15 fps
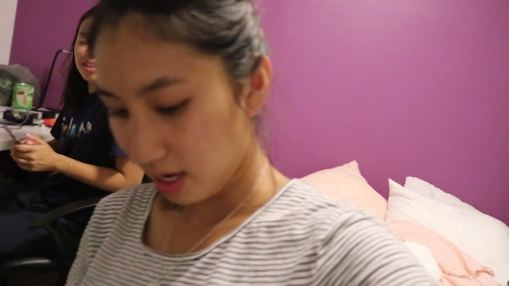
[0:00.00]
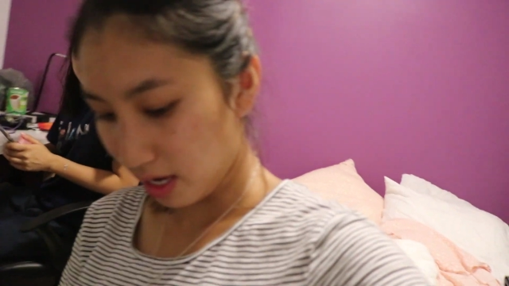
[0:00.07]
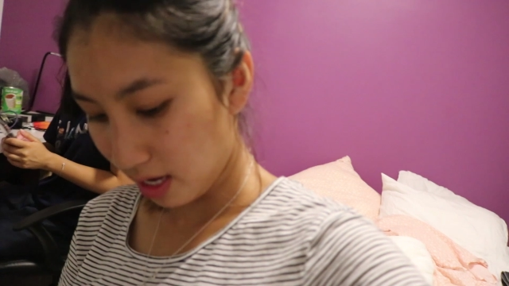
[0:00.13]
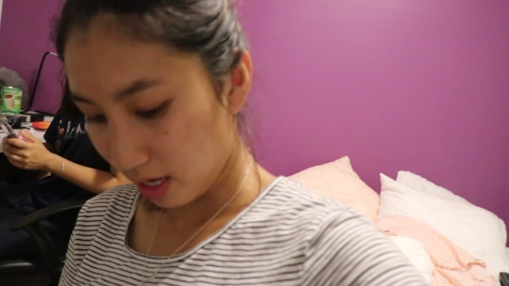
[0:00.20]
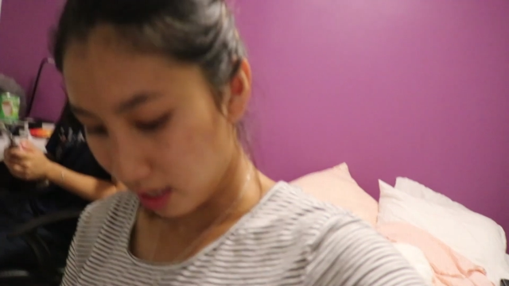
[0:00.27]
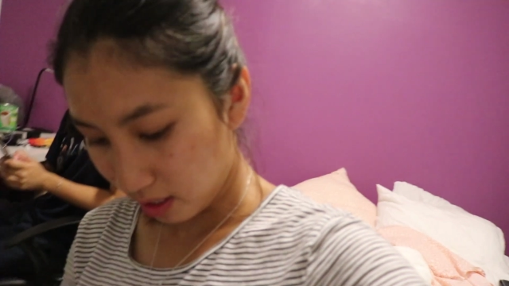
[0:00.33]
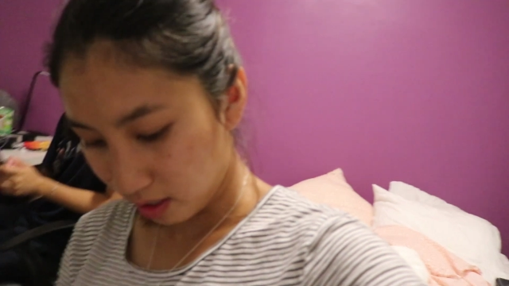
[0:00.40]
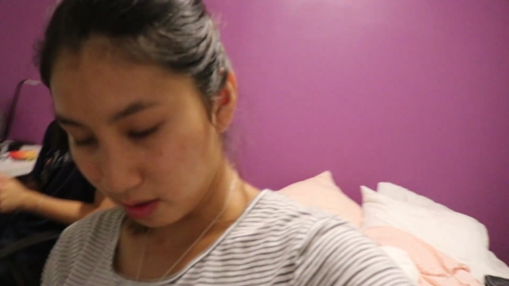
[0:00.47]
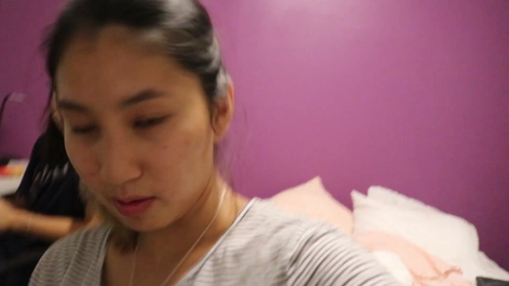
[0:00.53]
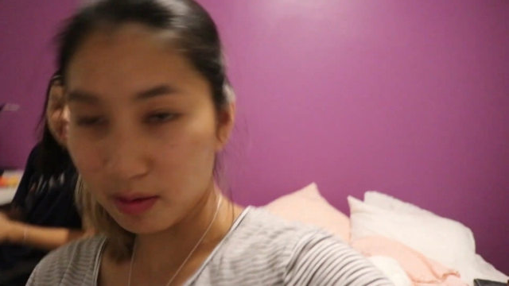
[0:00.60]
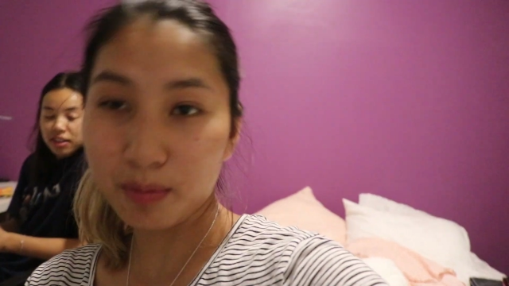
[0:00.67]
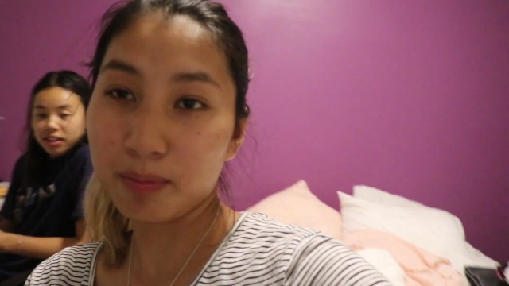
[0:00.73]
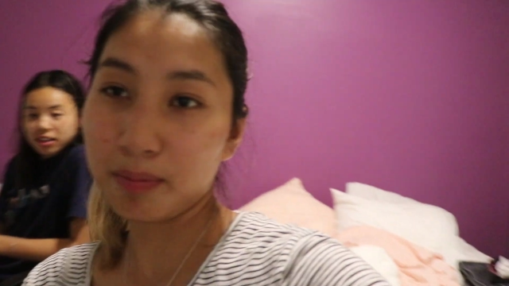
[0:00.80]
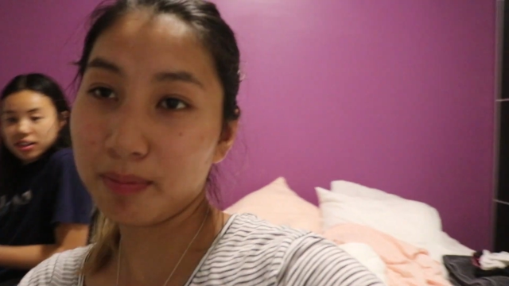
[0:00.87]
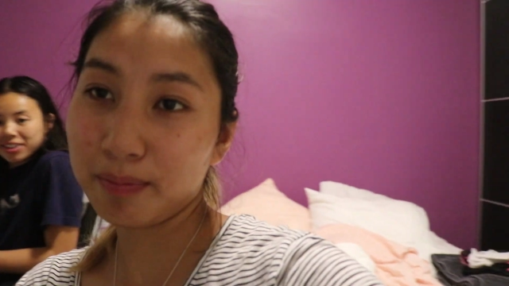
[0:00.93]
And
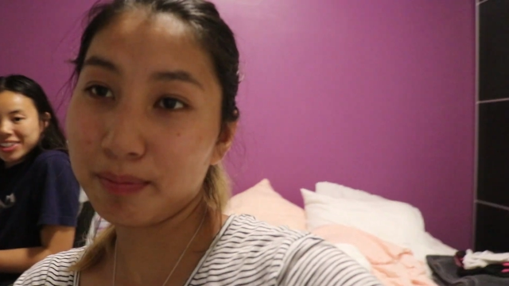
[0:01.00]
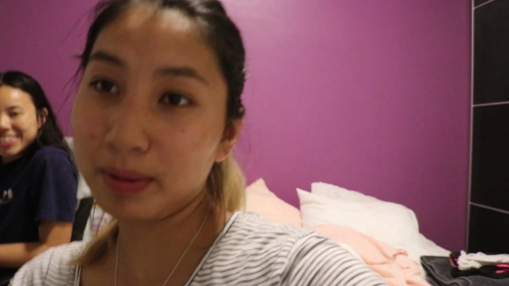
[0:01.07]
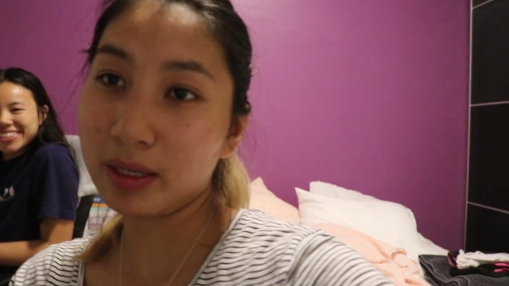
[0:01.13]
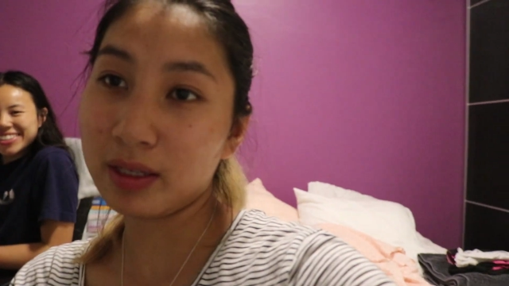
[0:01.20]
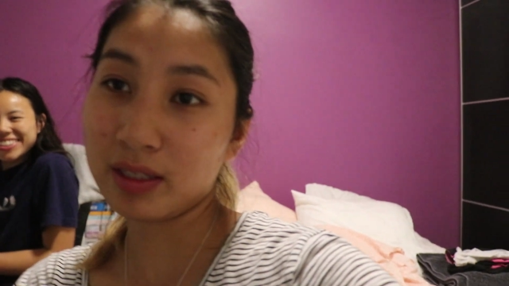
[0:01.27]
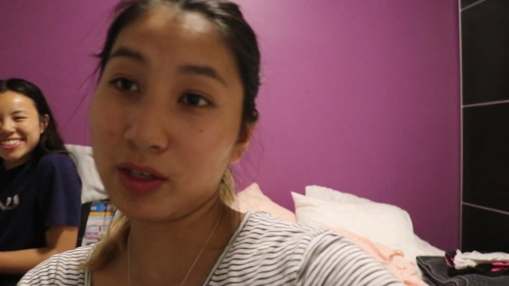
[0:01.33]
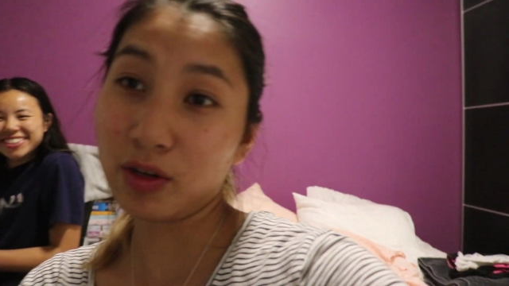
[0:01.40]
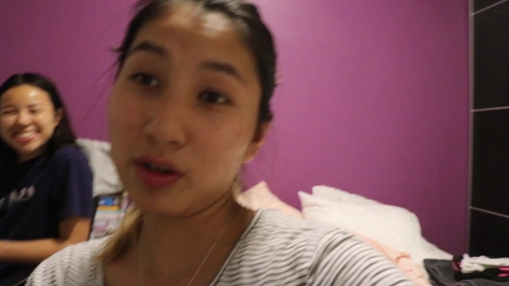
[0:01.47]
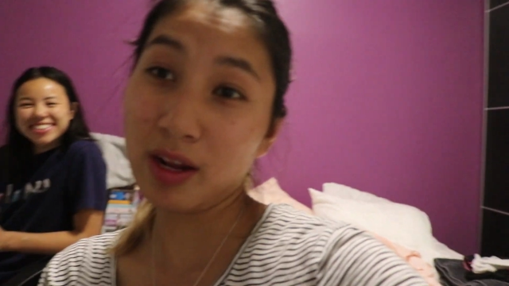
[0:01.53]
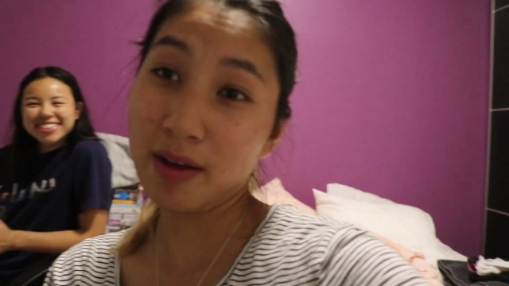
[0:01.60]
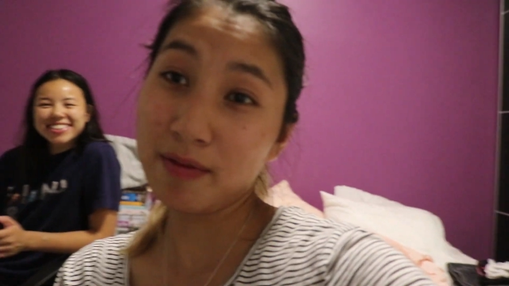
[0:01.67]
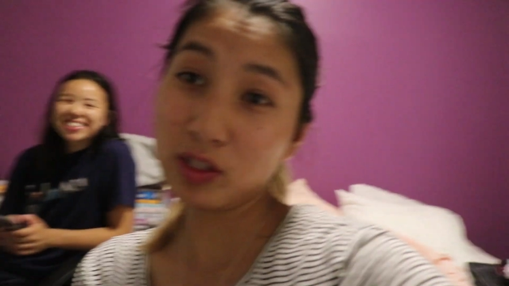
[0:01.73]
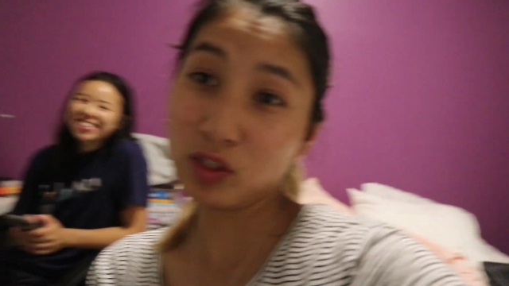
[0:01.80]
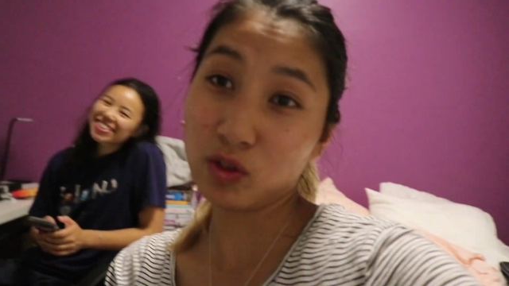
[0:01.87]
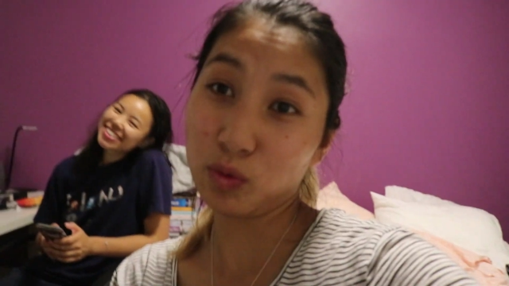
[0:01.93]
because I don't
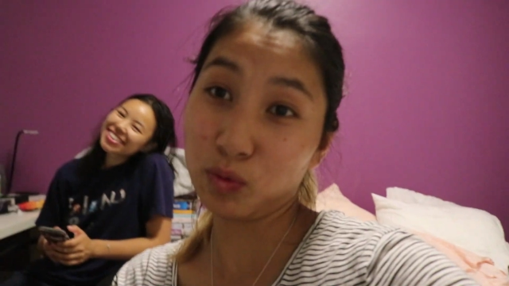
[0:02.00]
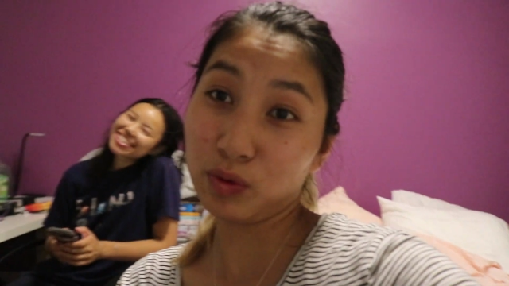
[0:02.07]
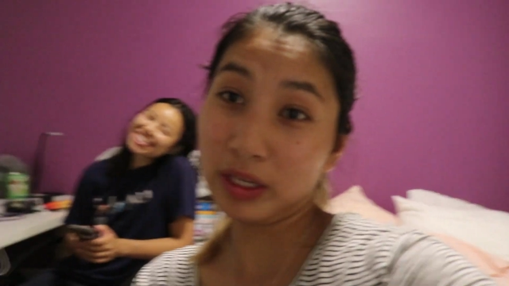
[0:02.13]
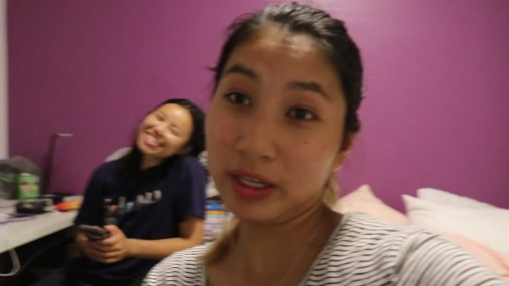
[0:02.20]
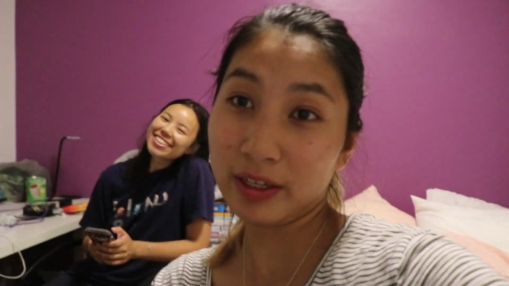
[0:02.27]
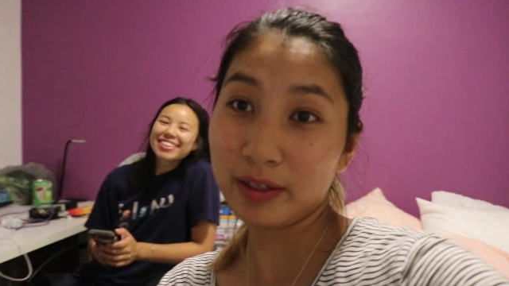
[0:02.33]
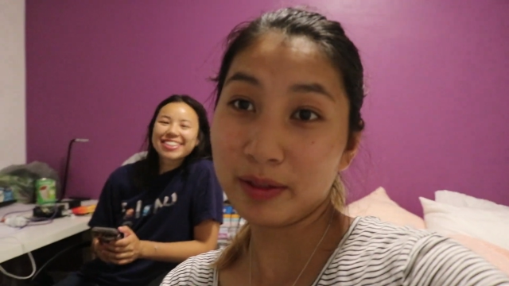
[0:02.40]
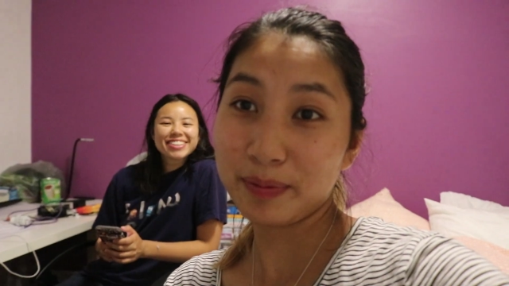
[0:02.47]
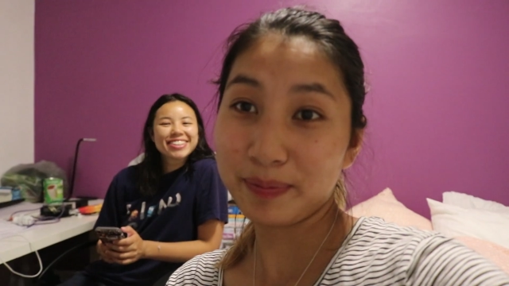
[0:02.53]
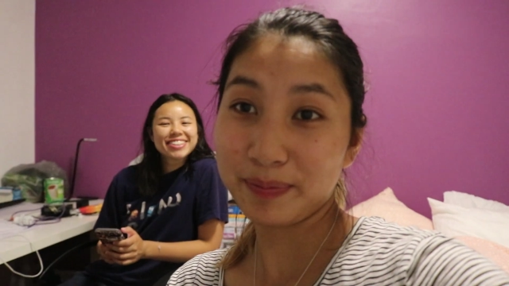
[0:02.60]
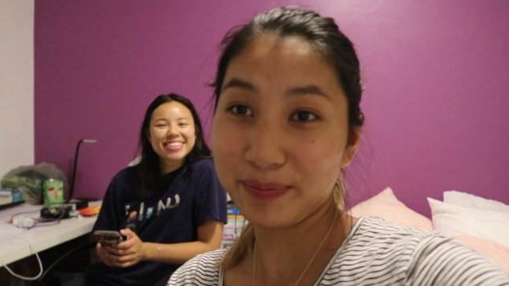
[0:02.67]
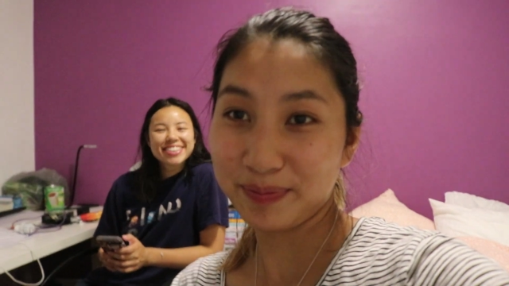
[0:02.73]
have a stool yet,